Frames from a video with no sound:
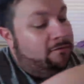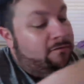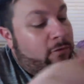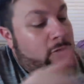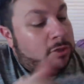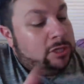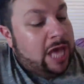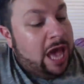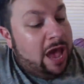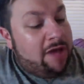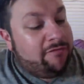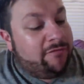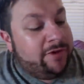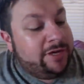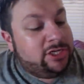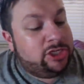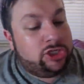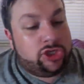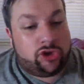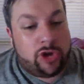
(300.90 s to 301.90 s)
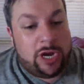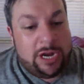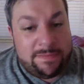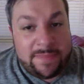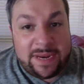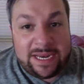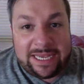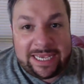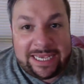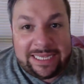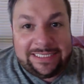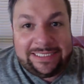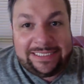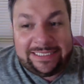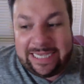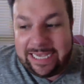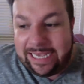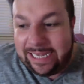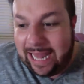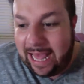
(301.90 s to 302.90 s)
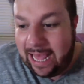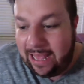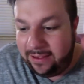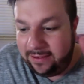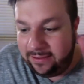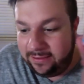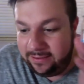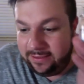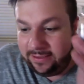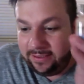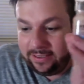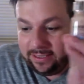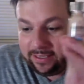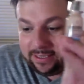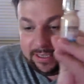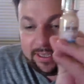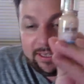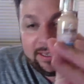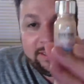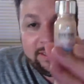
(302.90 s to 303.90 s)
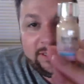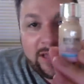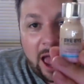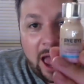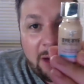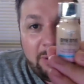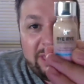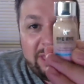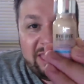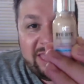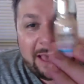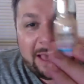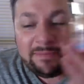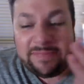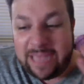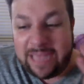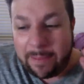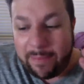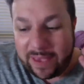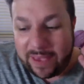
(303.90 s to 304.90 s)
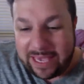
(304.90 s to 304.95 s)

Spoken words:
full coverage treatment concealer. Are we thumbs up